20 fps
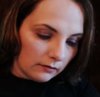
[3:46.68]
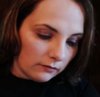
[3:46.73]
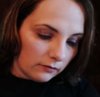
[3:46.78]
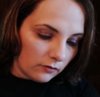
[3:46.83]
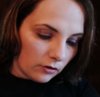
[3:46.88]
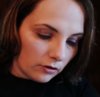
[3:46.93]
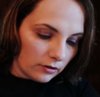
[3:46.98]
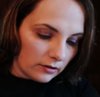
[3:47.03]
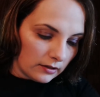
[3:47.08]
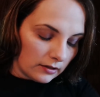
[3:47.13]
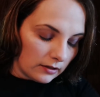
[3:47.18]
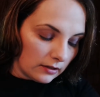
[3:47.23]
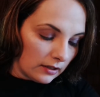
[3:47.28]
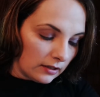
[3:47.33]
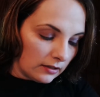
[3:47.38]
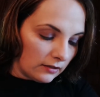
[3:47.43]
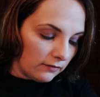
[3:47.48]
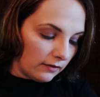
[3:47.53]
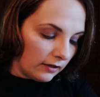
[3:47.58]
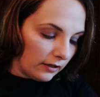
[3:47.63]
Of course,
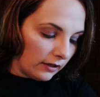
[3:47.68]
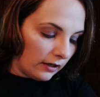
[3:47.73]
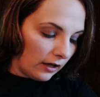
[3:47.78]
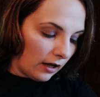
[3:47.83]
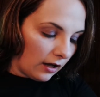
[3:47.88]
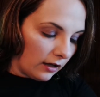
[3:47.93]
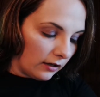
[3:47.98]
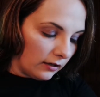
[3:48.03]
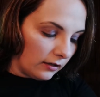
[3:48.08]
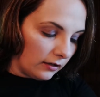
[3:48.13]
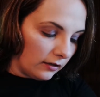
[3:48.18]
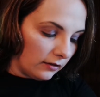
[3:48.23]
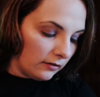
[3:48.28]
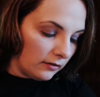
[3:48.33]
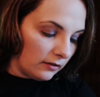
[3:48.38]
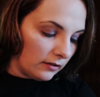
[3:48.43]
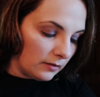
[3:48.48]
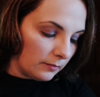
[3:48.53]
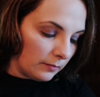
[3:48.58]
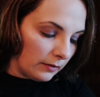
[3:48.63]
it's very hot here,
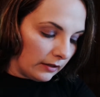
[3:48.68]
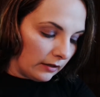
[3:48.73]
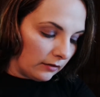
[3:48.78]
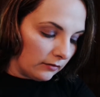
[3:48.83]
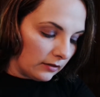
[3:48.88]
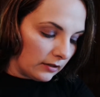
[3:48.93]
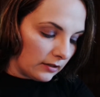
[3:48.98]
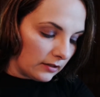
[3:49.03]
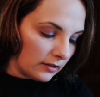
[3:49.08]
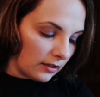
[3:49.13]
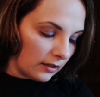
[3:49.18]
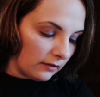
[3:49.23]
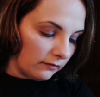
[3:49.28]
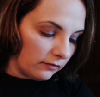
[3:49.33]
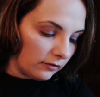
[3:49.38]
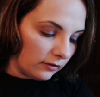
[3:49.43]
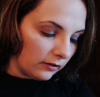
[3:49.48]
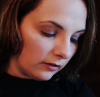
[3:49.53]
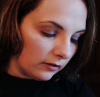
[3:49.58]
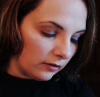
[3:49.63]
and it's been out in the sun
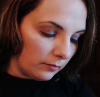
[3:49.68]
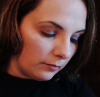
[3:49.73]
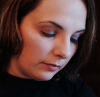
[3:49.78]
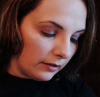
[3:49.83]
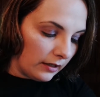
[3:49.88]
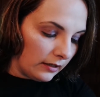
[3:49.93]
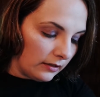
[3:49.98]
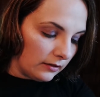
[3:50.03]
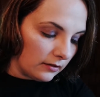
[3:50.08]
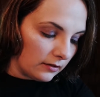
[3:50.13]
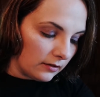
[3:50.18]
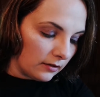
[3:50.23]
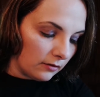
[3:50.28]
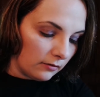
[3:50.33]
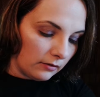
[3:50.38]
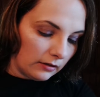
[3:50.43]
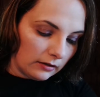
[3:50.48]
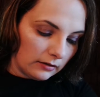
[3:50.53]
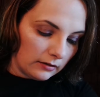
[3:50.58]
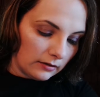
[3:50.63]
for a little bit, so
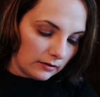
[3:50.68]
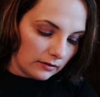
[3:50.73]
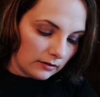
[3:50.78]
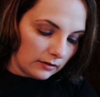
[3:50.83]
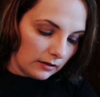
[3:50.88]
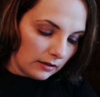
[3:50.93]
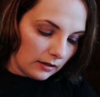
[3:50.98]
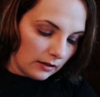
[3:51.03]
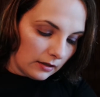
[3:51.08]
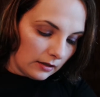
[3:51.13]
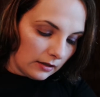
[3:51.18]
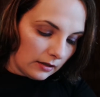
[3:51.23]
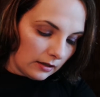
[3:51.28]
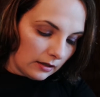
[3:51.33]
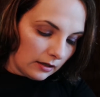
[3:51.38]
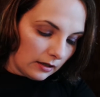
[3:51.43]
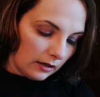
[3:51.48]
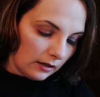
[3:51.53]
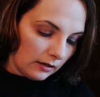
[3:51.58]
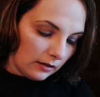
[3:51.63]
it's
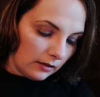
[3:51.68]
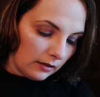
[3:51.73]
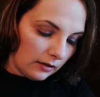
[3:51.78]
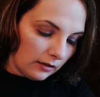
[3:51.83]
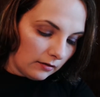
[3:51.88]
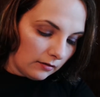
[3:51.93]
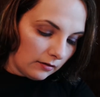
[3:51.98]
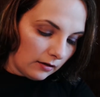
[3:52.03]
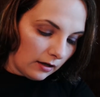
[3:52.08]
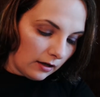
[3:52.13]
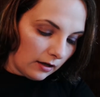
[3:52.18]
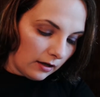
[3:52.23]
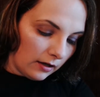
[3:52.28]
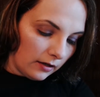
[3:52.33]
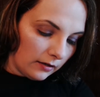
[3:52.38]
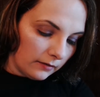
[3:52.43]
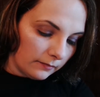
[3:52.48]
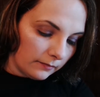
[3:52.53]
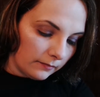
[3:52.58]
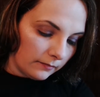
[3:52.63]
a little
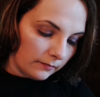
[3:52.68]
hot.